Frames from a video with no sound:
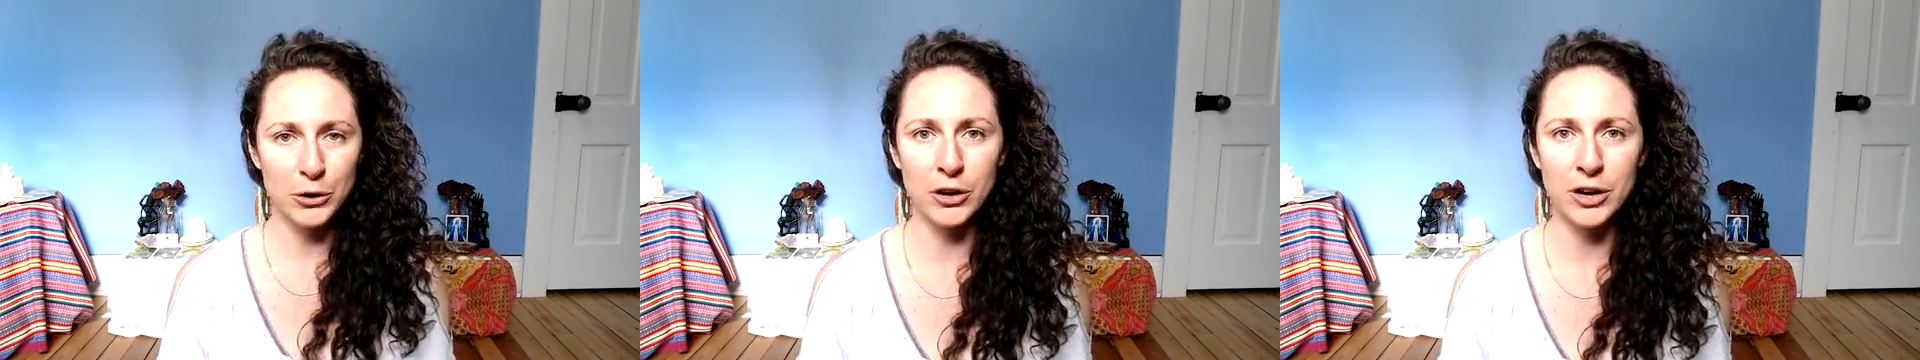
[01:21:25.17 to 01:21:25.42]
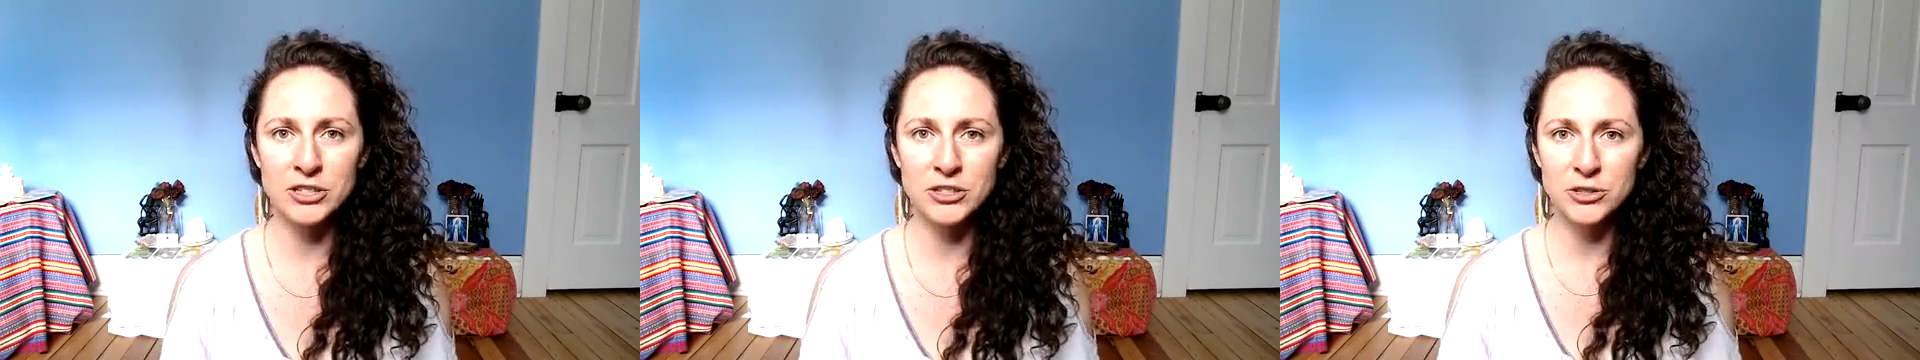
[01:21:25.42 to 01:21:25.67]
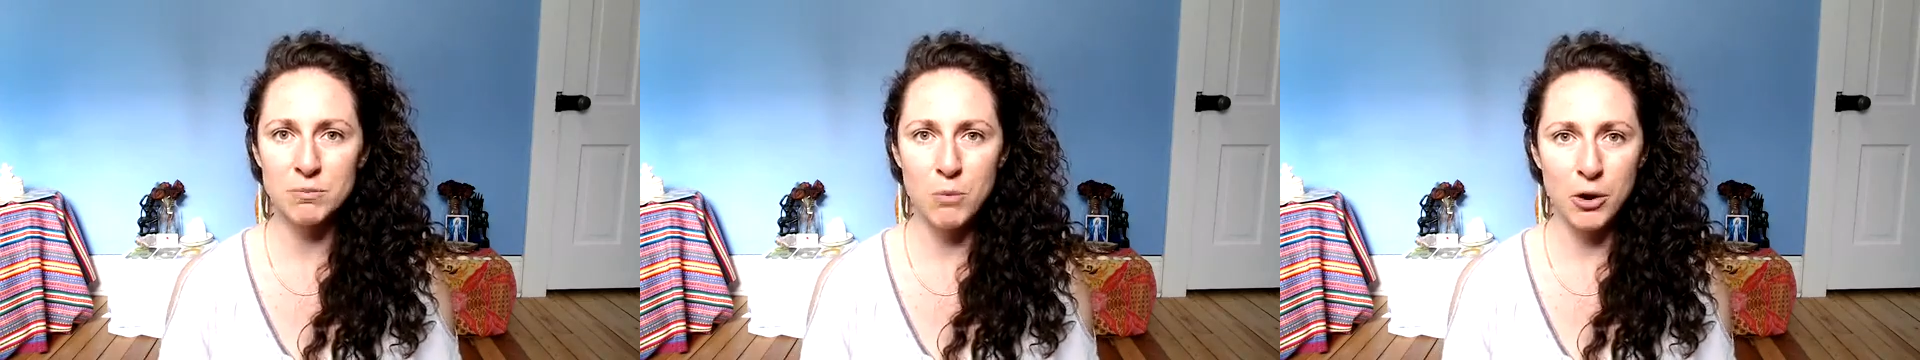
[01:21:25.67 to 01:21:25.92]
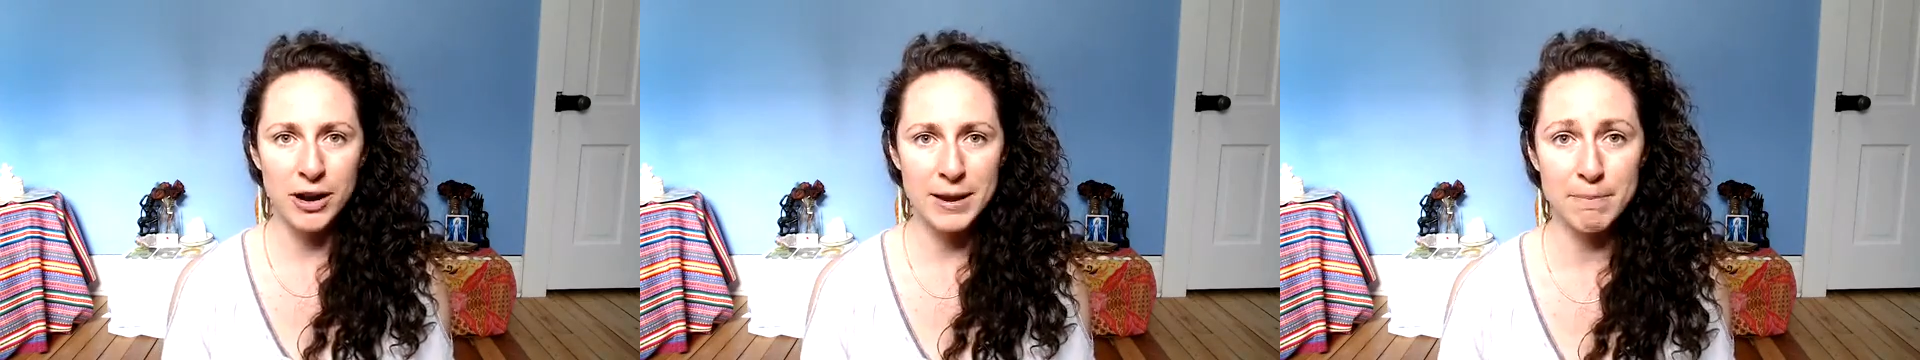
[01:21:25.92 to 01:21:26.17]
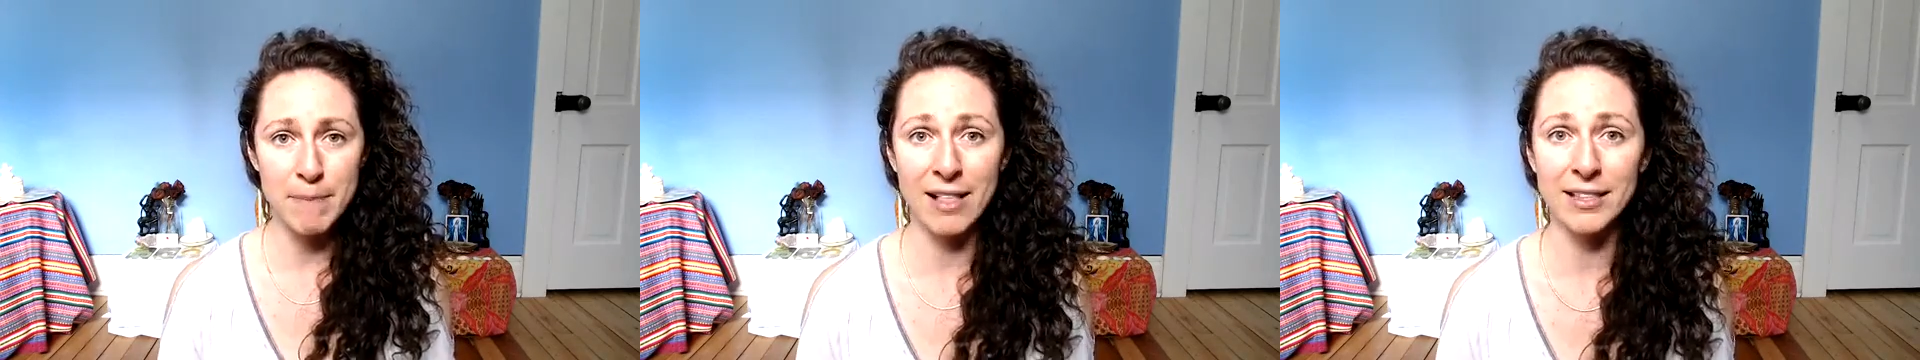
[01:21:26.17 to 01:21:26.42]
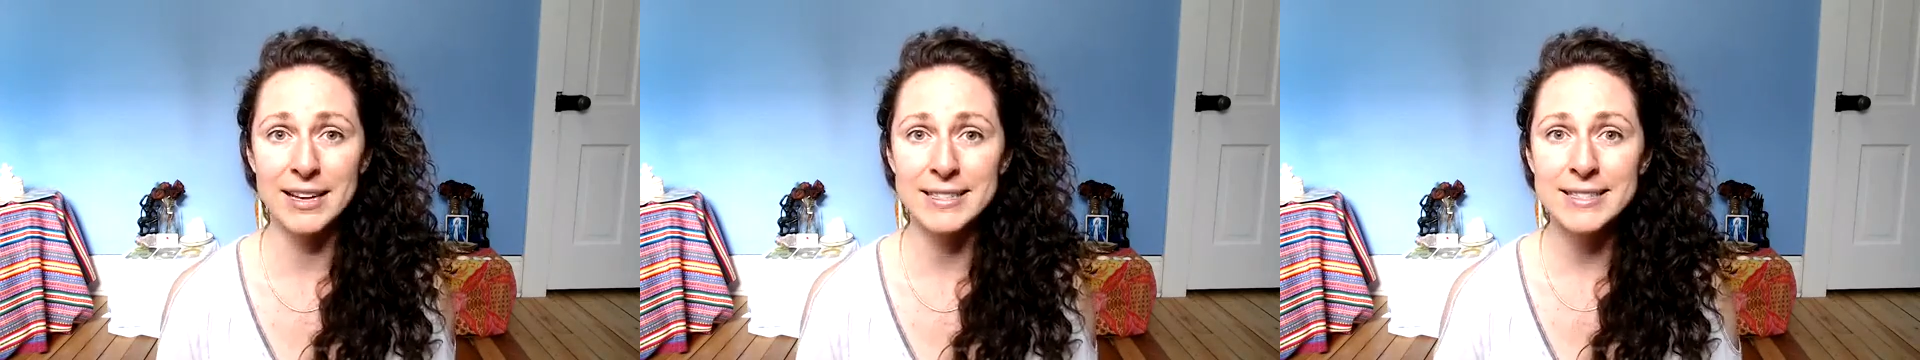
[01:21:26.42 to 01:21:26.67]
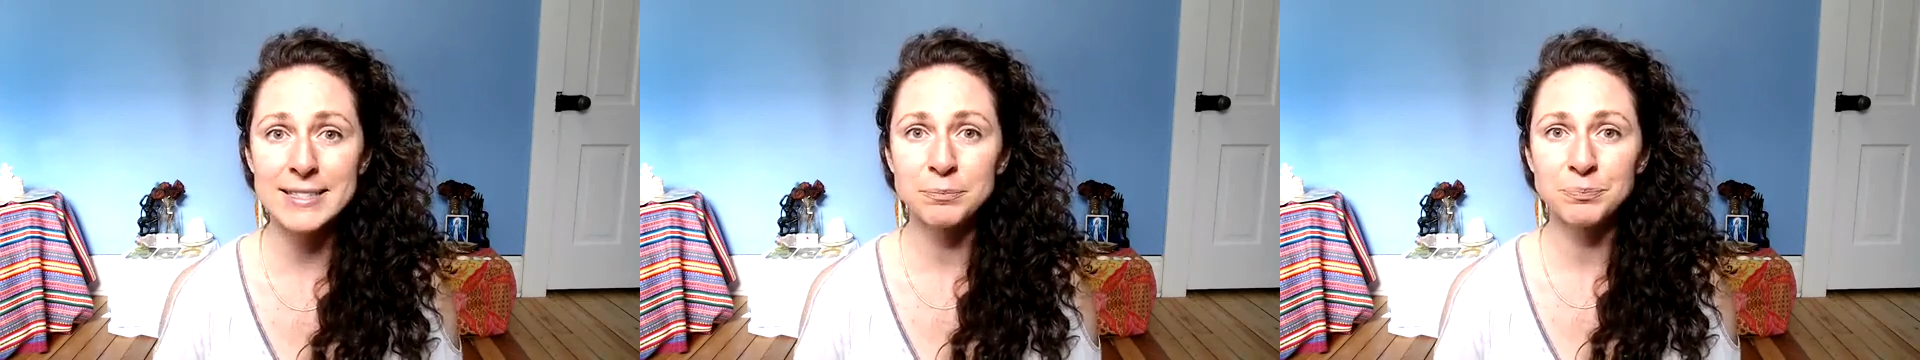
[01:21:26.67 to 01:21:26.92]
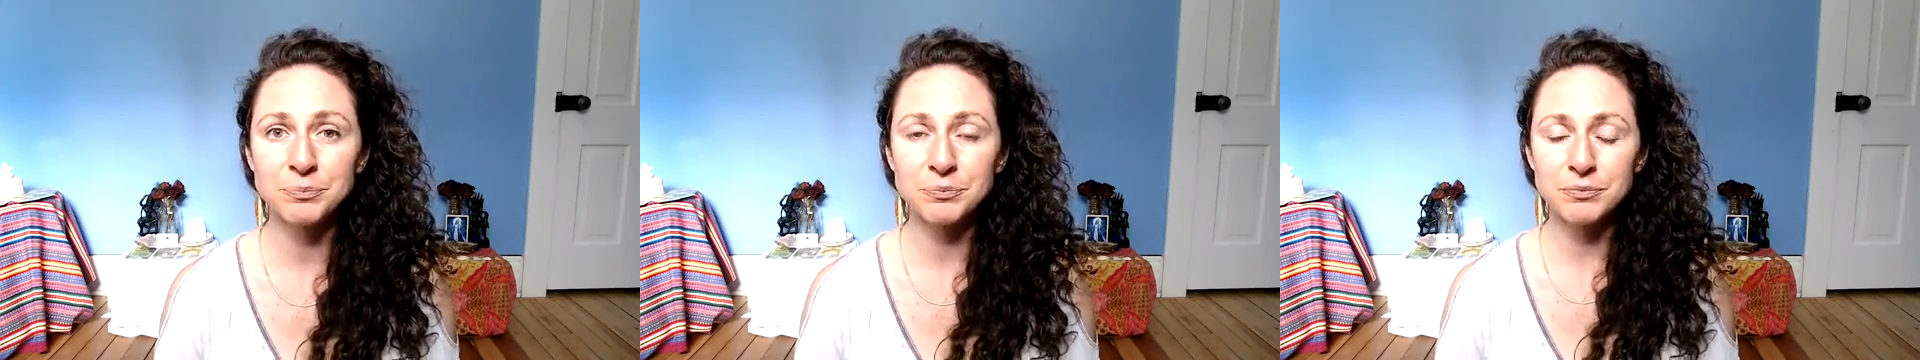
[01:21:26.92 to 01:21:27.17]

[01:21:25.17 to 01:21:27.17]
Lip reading: nourished, more in balance.